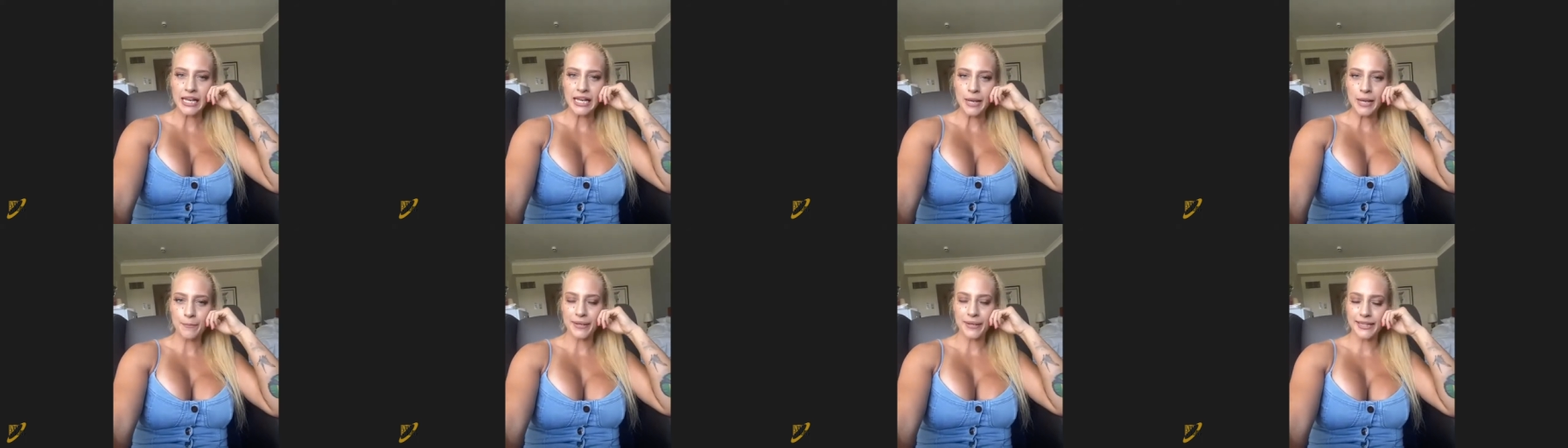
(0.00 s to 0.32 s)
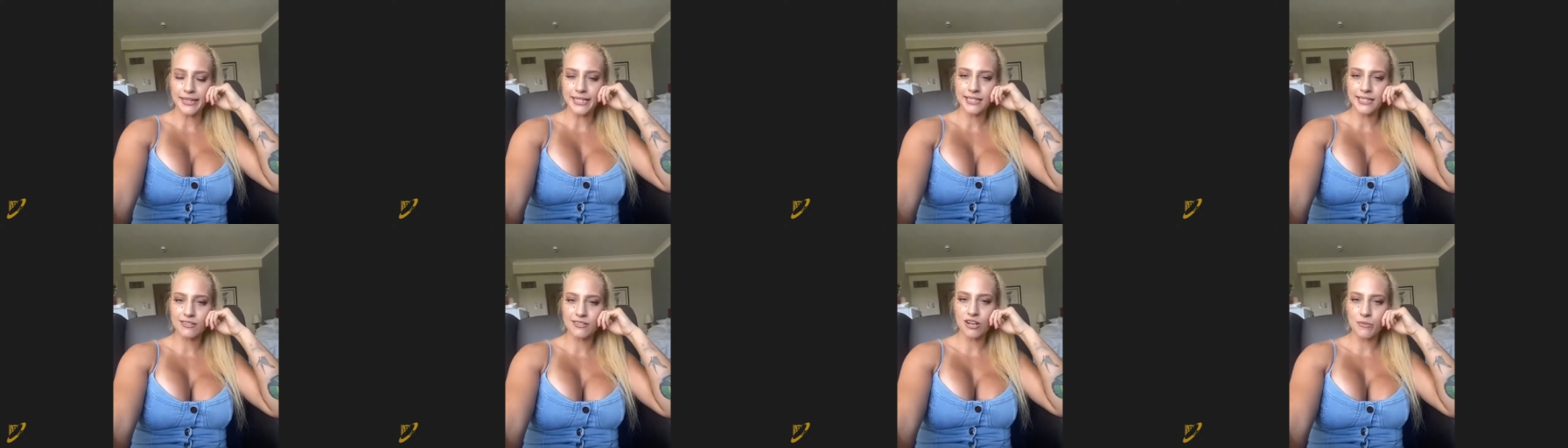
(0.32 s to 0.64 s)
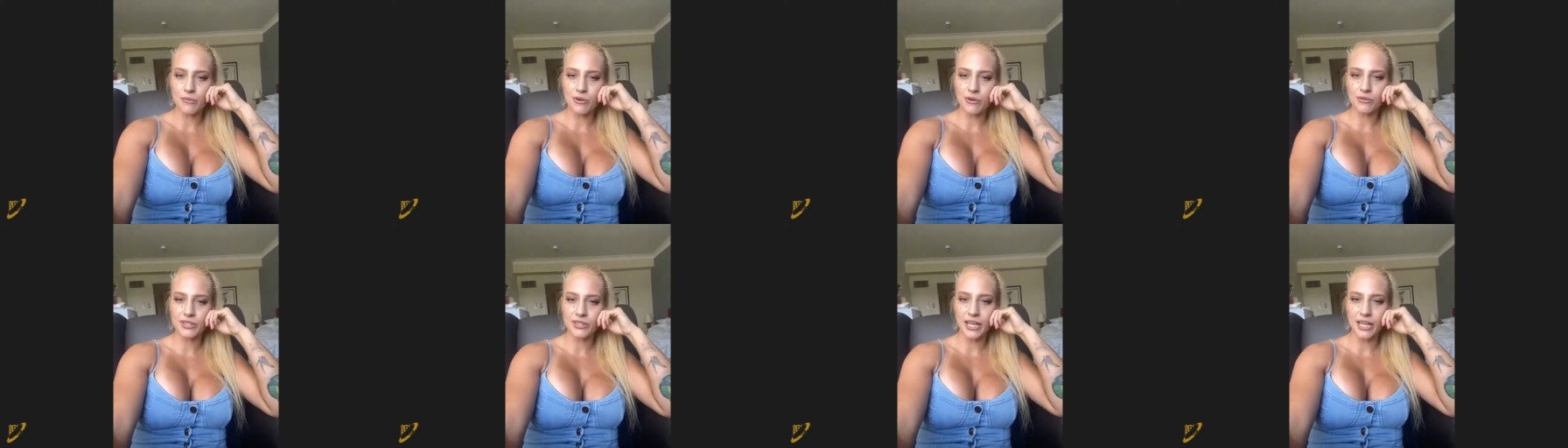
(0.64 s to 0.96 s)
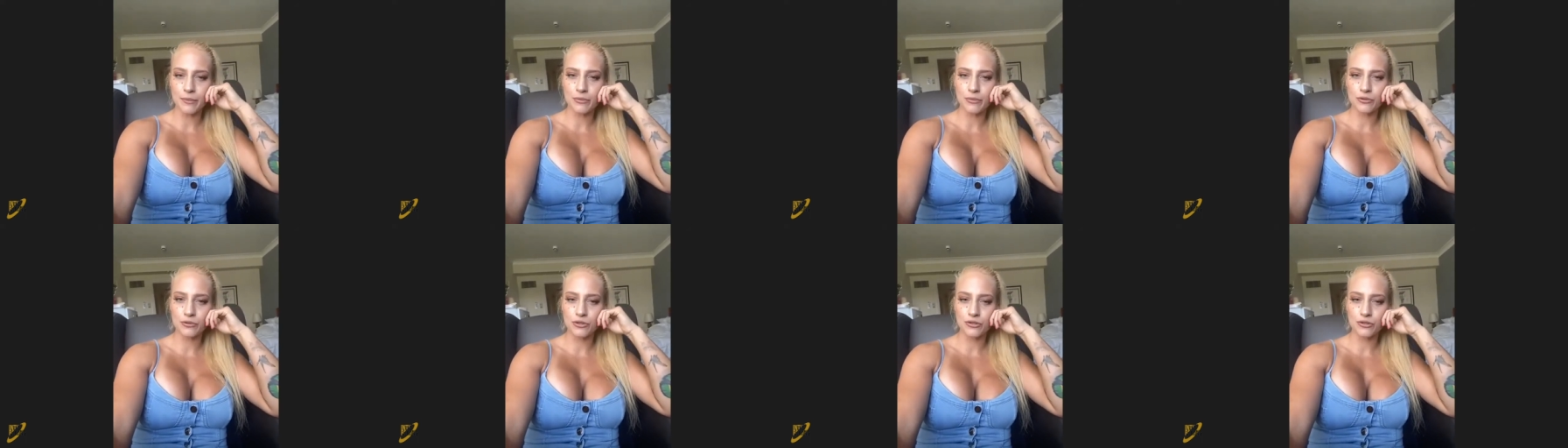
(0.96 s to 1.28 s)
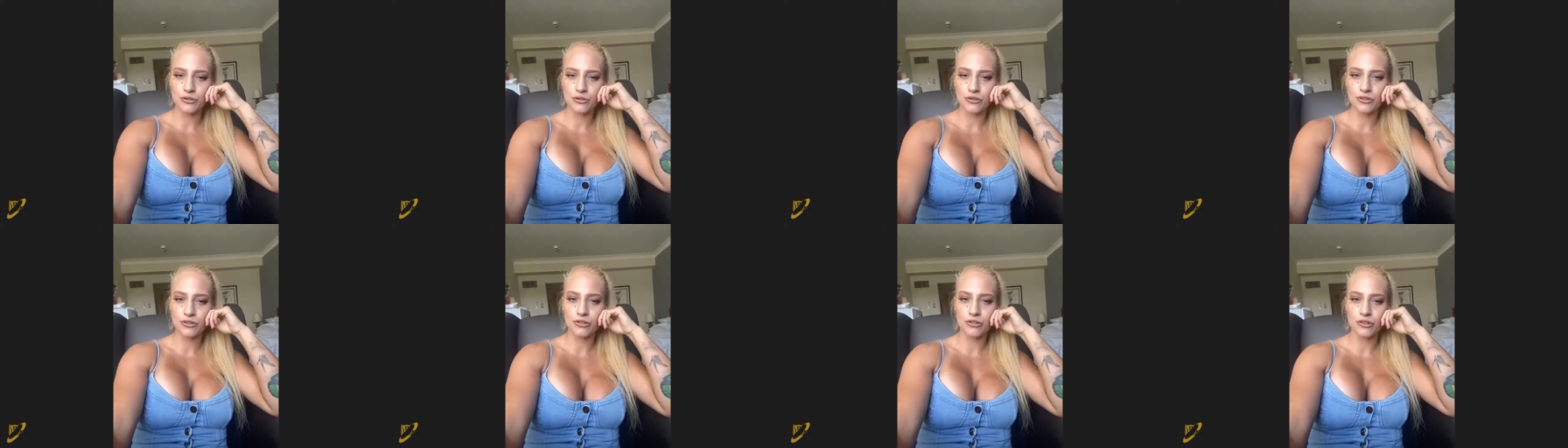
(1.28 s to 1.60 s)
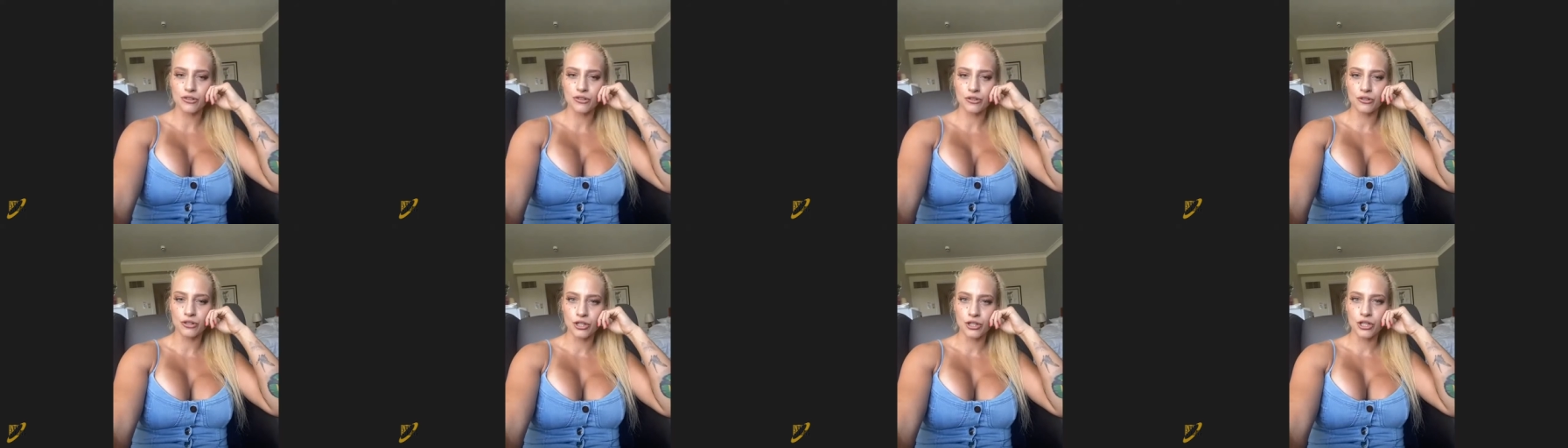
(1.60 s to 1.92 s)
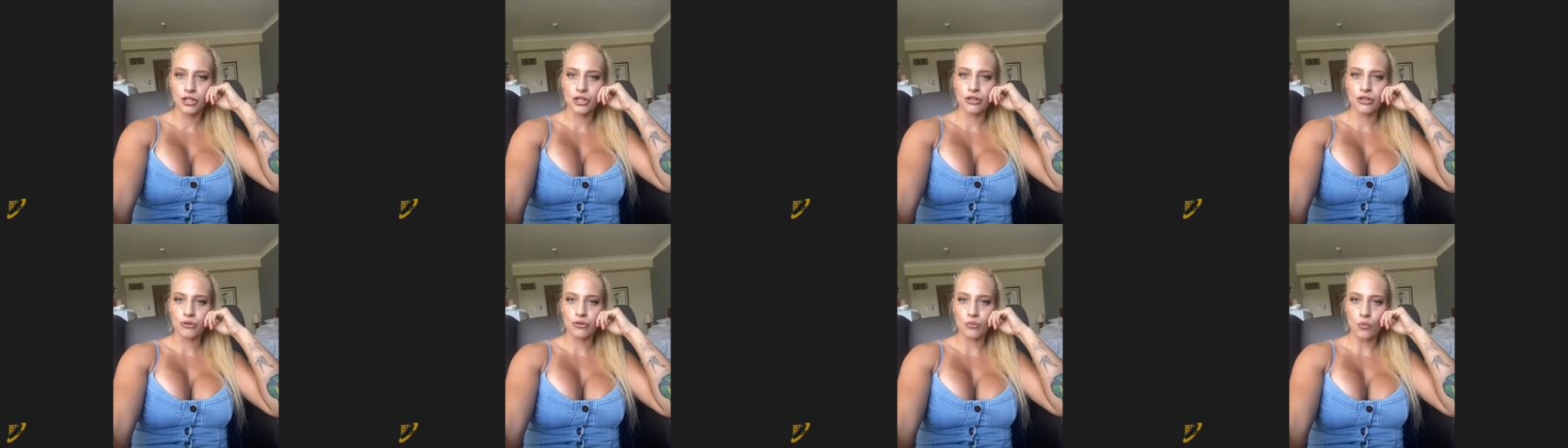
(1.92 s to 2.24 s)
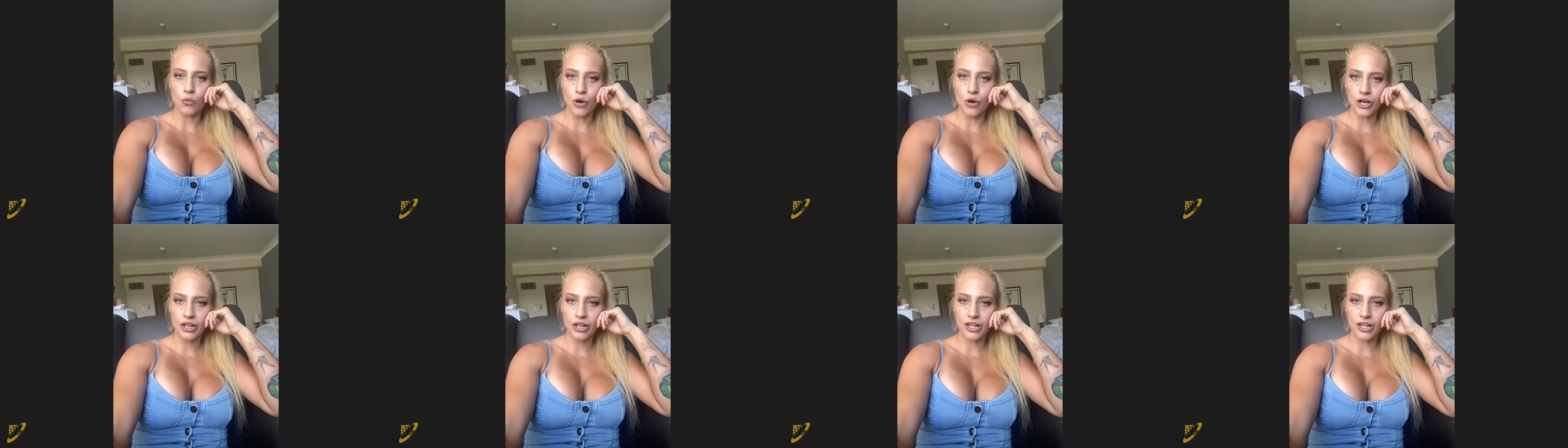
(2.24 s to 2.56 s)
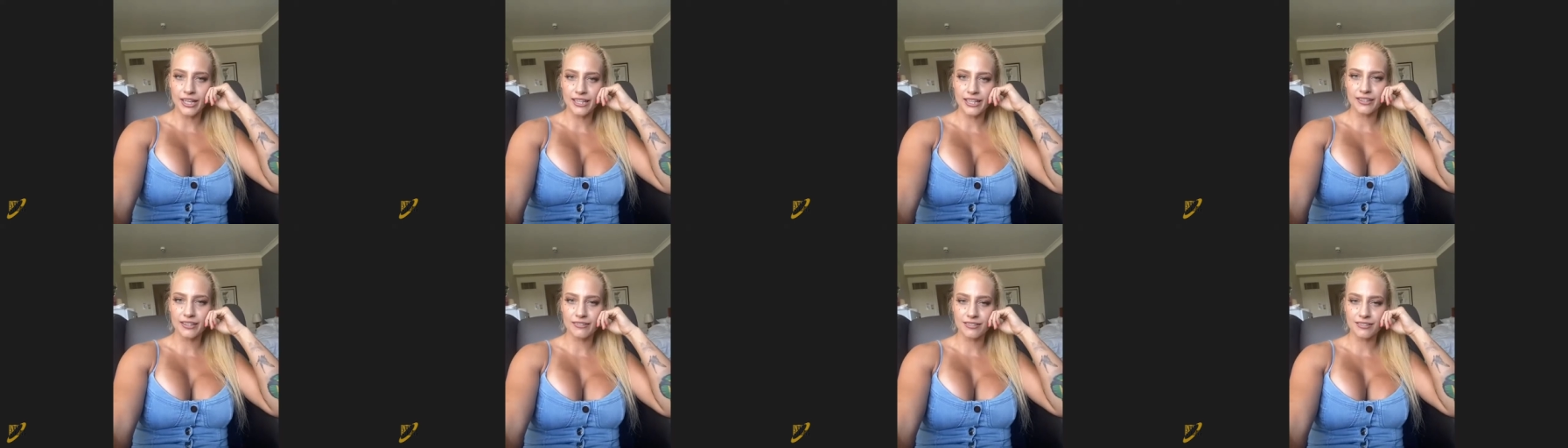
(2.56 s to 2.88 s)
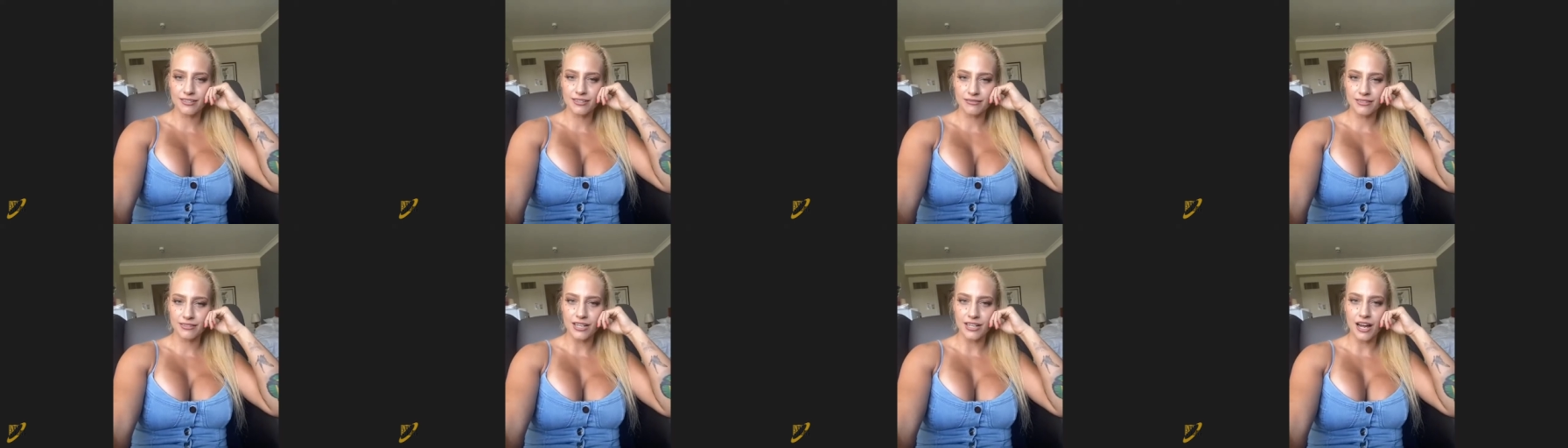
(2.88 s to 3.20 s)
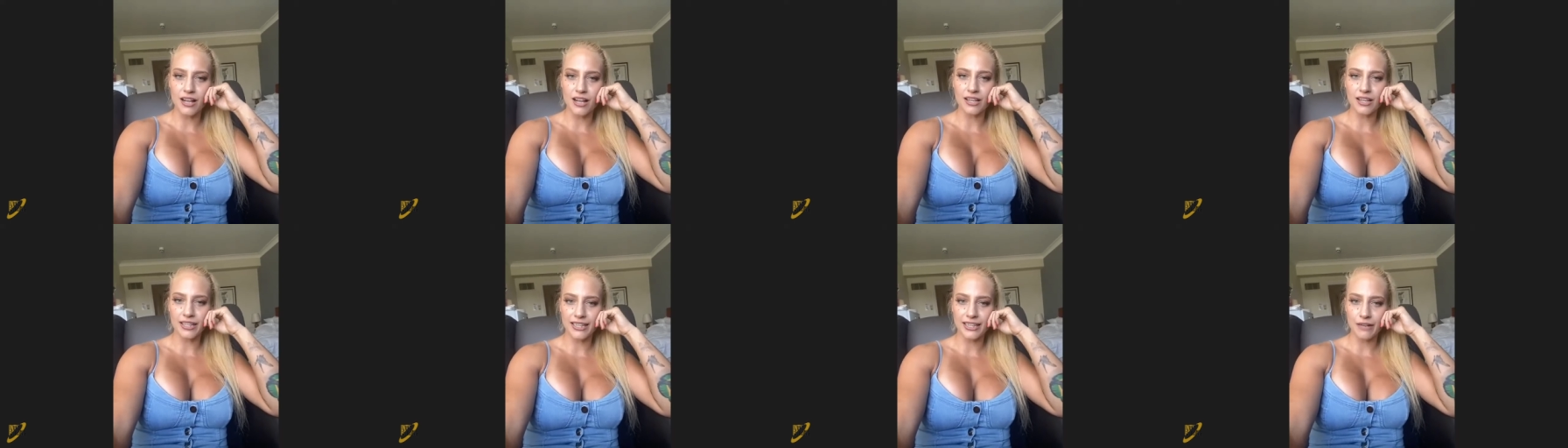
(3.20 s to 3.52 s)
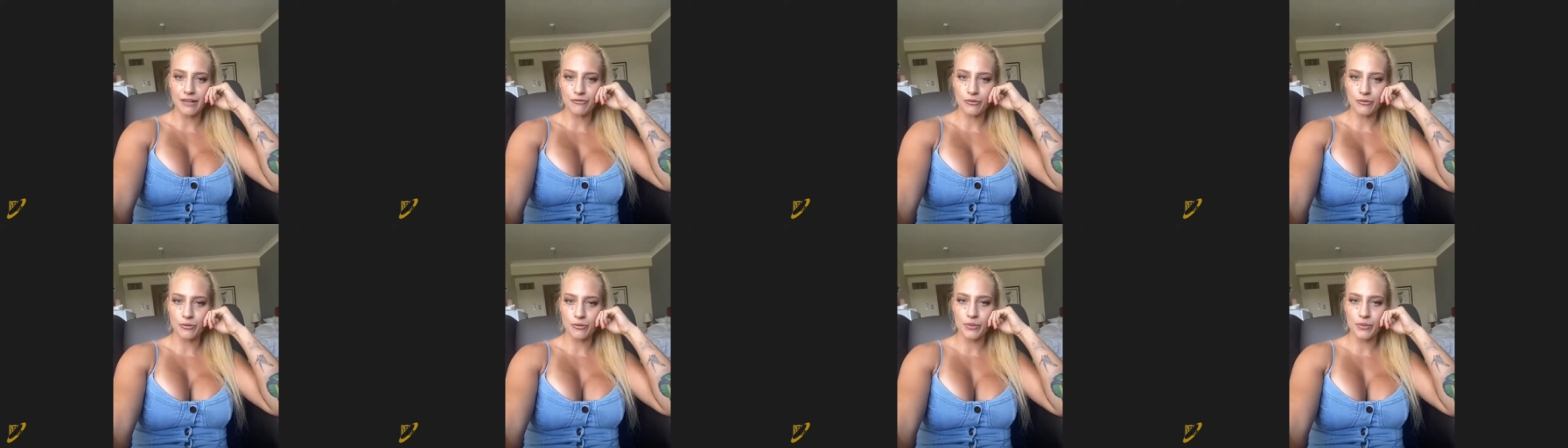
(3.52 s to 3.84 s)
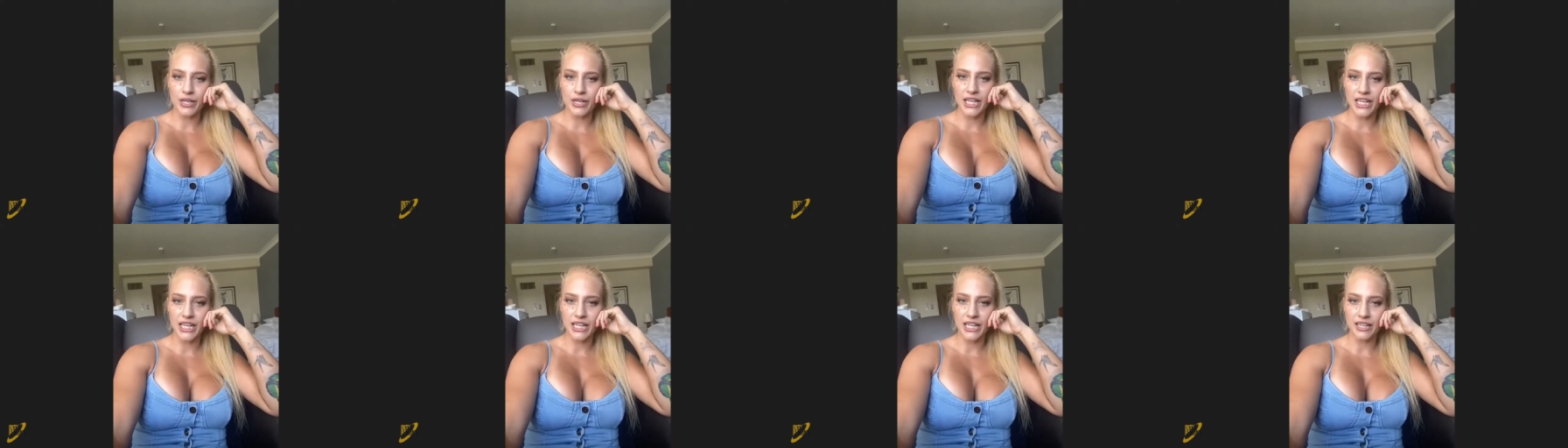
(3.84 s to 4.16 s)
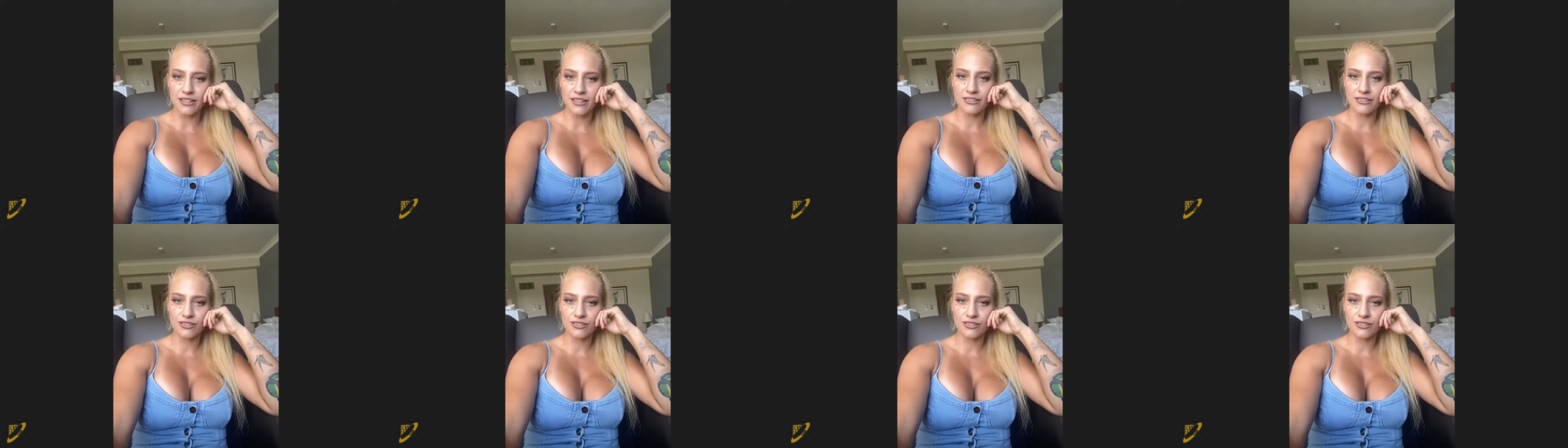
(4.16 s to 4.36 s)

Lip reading: But this time I was able to, you know, work like start like that from the beginning.